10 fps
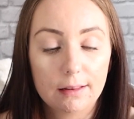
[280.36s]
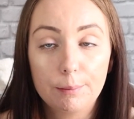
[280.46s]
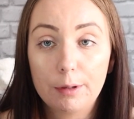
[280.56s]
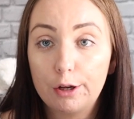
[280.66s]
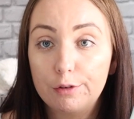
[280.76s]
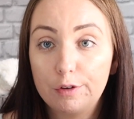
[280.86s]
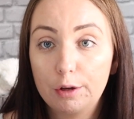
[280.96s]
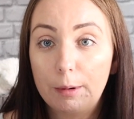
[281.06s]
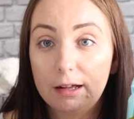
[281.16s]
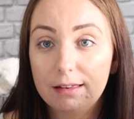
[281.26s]
them below for
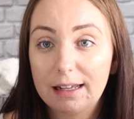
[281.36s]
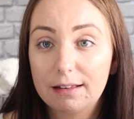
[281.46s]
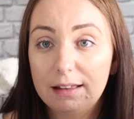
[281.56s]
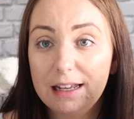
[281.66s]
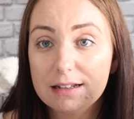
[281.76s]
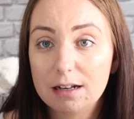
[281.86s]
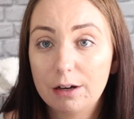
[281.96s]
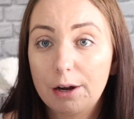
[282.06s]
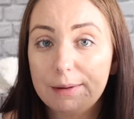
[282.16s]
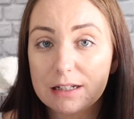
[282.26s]
you, but I think these are
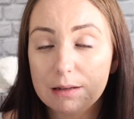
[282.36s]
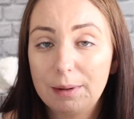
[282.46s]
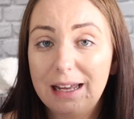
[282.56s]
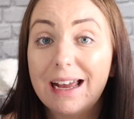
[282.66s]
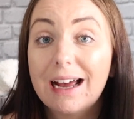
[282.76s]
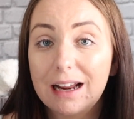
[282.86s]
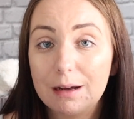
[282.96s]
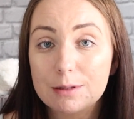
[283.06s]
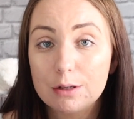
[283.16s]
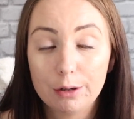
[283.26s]
going to be an
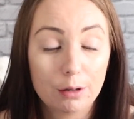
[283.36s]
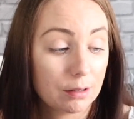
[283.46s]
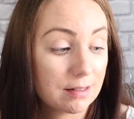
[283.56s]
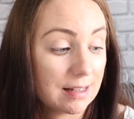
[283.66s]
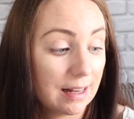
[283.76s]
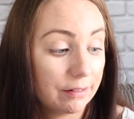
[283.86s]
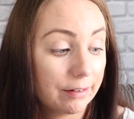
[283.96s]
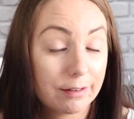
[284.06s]
absolute godsend.